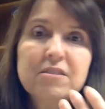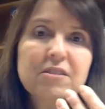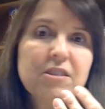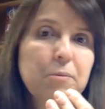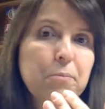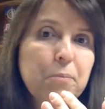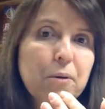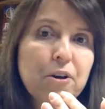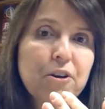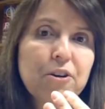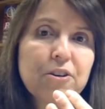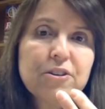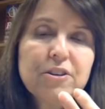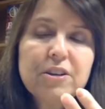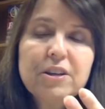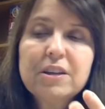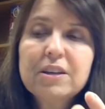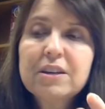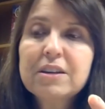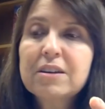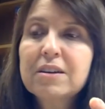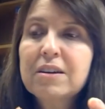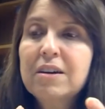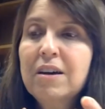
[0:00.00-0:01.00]
deep
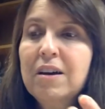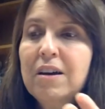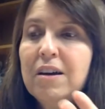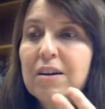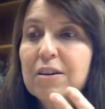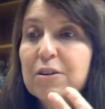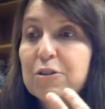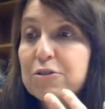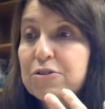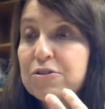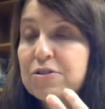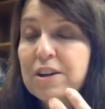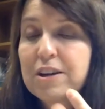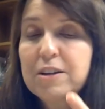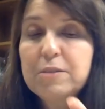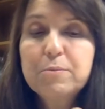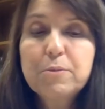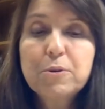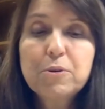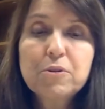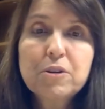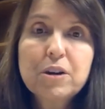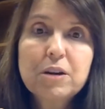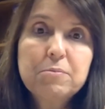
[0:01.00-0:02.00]
learning, constraint
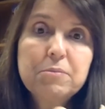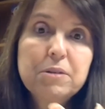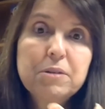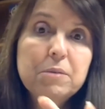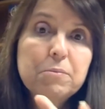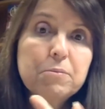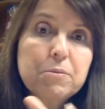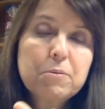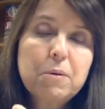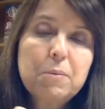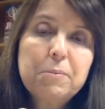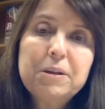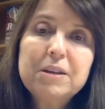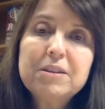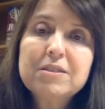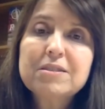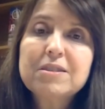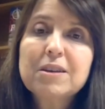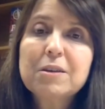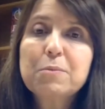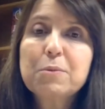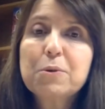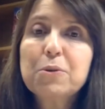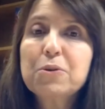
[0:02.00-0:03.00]
programming,
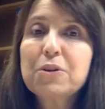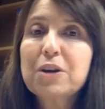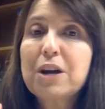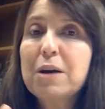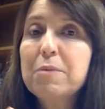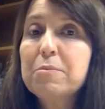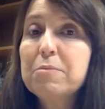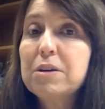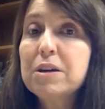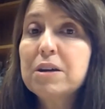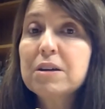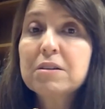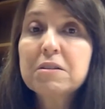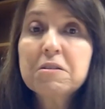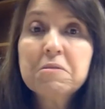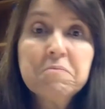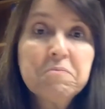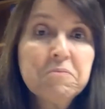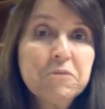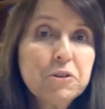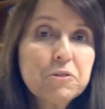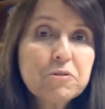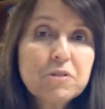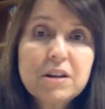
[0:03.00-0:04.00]
probabilistic programming,
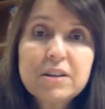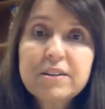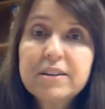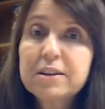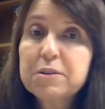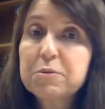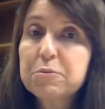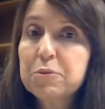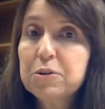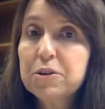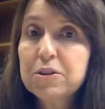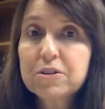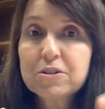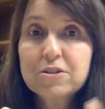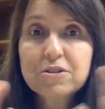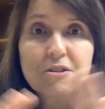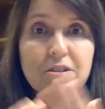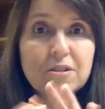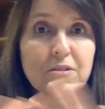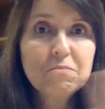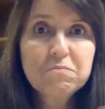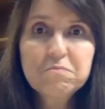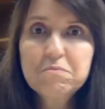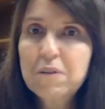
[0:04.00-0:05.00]
neural networks,
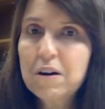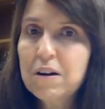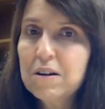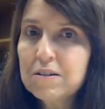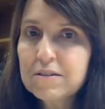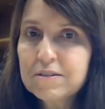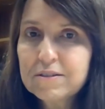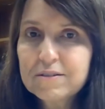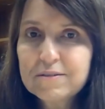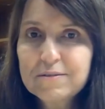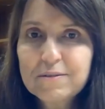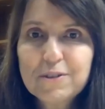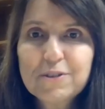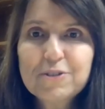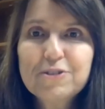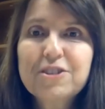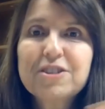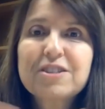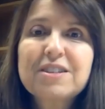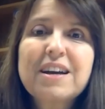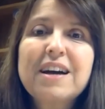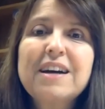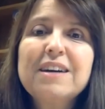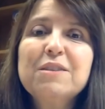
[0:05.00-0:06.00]
all
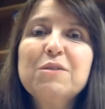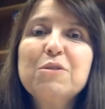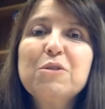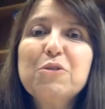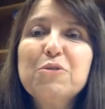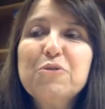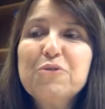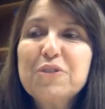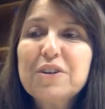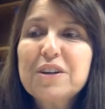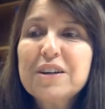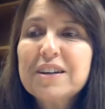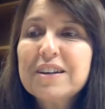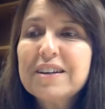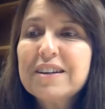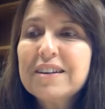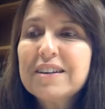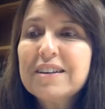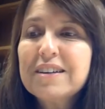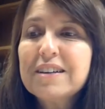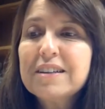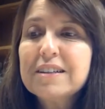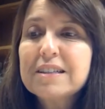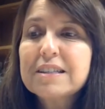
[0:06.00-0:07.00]
these kind of,
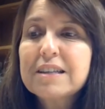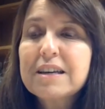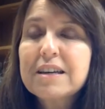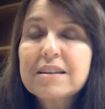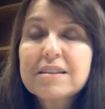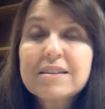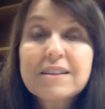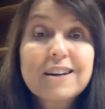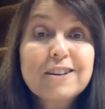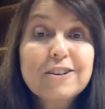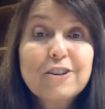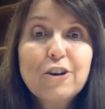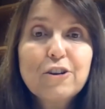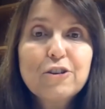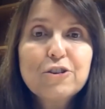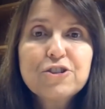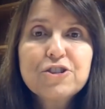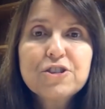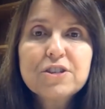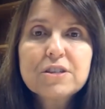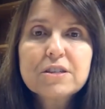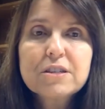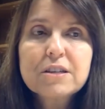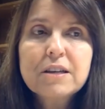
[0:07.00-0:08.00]
let's say,
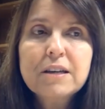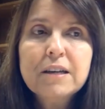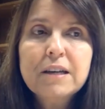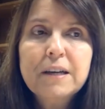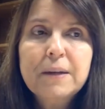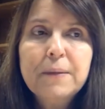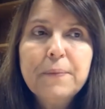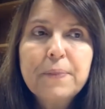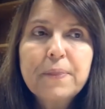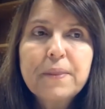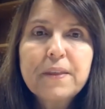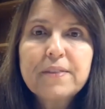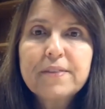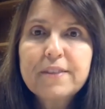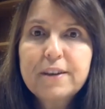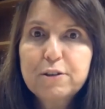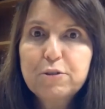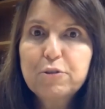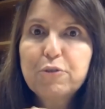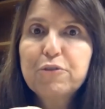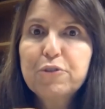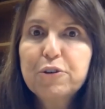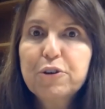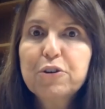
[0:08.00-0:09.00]
technologies that,
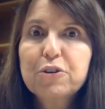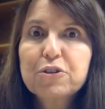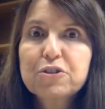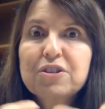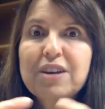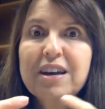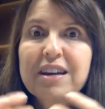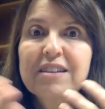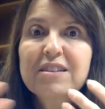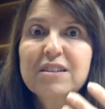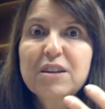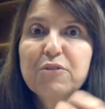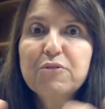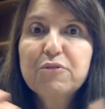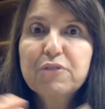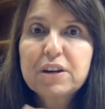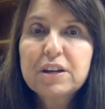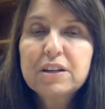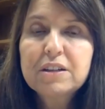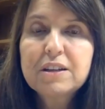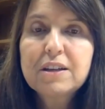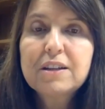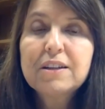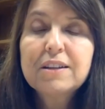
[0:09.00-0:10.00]
of course, are
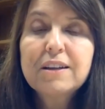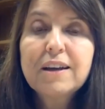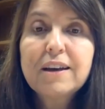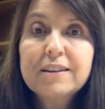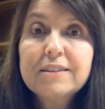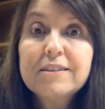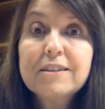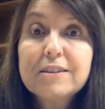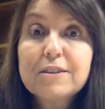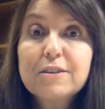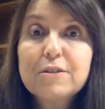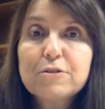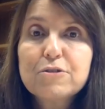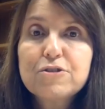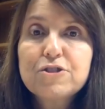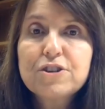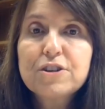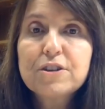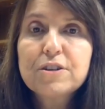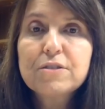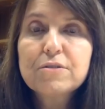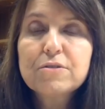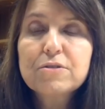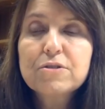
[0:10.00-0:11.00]
different and
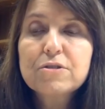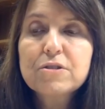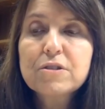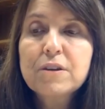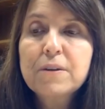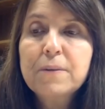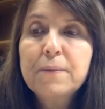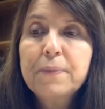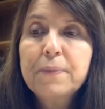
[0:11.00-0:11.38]
heterogeneous.